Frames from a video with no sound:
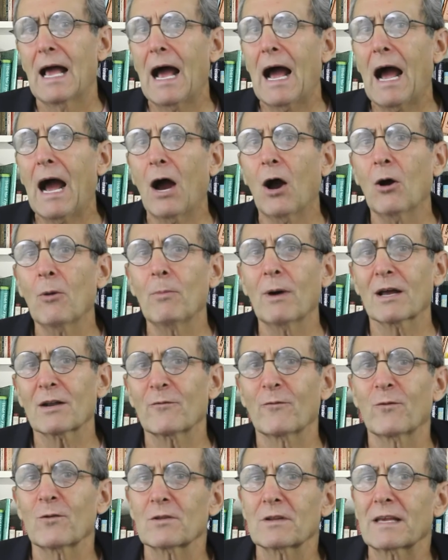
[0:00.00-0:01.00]
How about
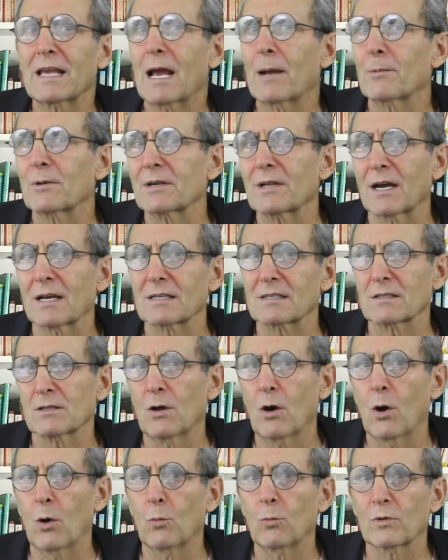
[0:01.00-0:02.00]
a fully amortized
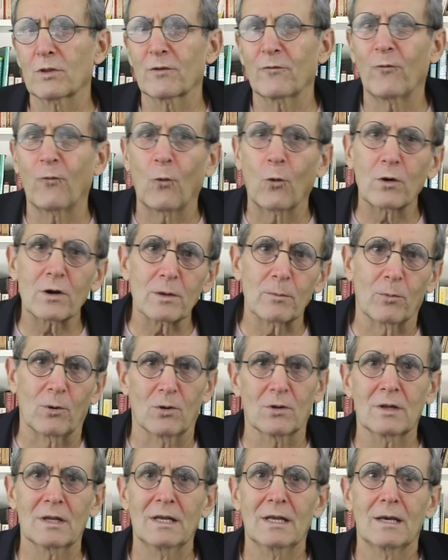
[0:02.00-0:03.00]
loan with
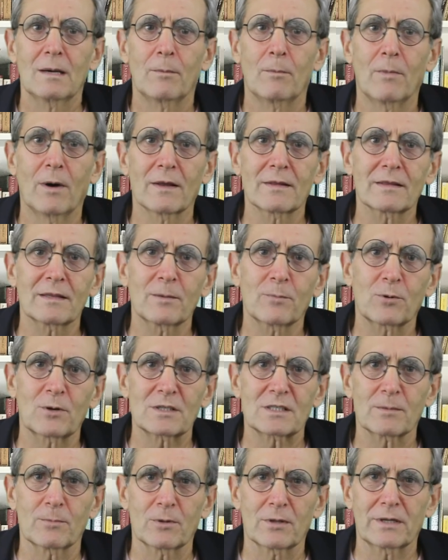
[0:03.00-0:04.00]
affordable monthly
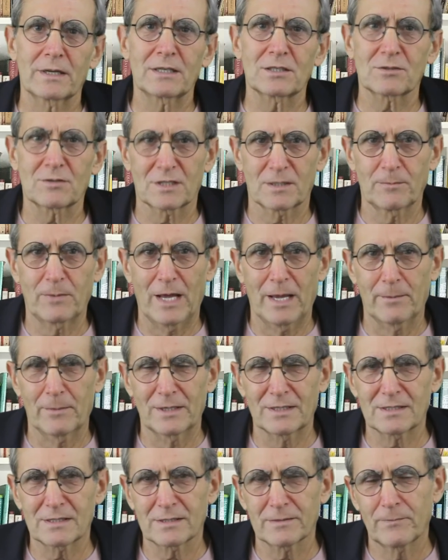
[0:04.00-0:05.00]
principal and interest
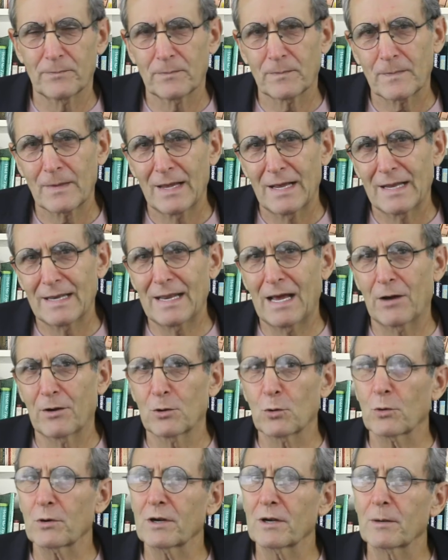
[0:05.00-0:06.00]
payments? Now,
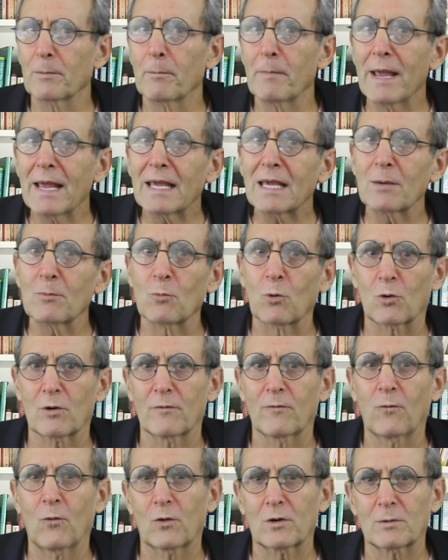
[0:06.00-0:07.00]
in order to make it more
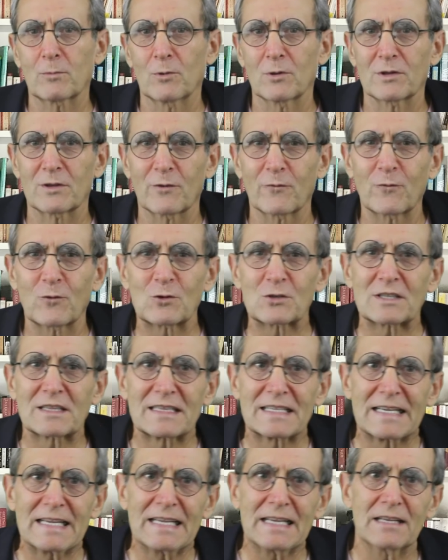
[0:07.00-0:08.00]
affordable in the first
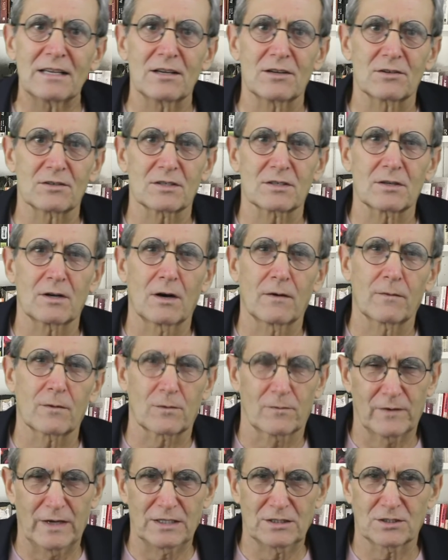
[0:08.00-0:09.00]
lean years of
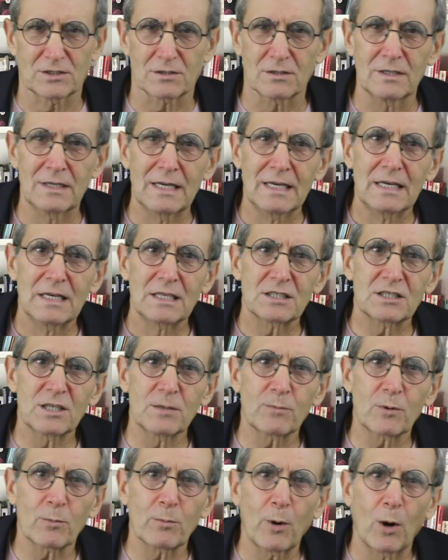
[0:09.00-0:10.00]
her venture,
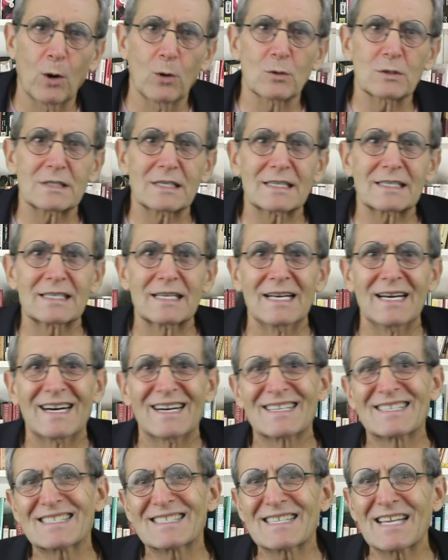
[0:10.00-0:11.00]
she proposes
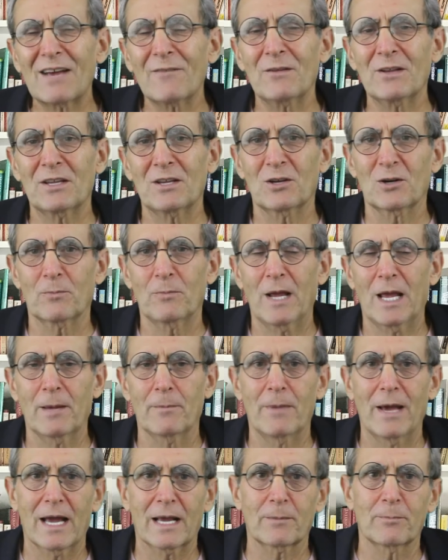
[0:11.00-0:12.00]
a 7-year
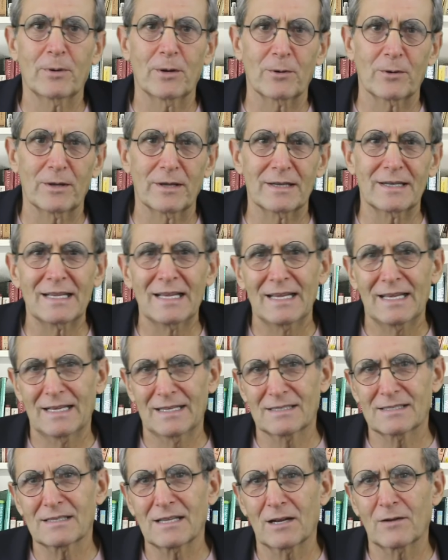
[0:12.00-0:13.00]
payback period
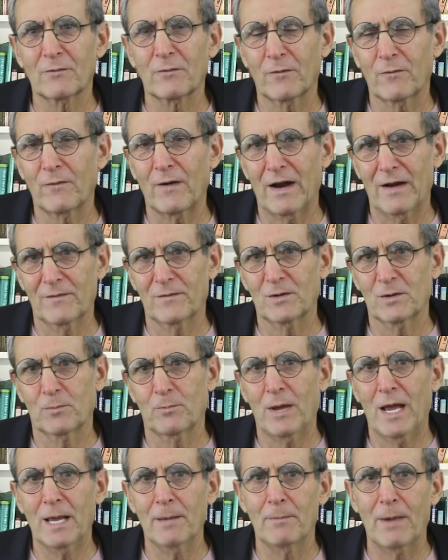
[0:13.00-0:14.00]
instead of a 5-year
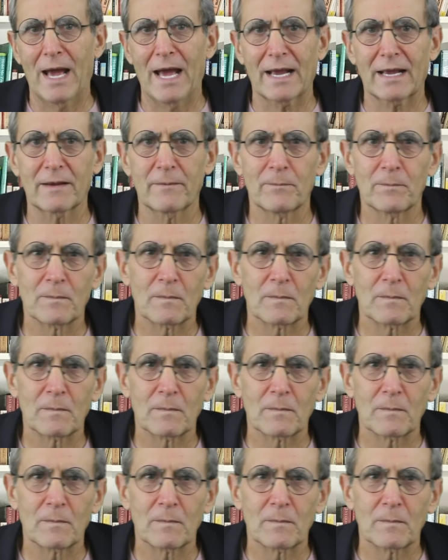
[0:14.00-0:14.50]
payback.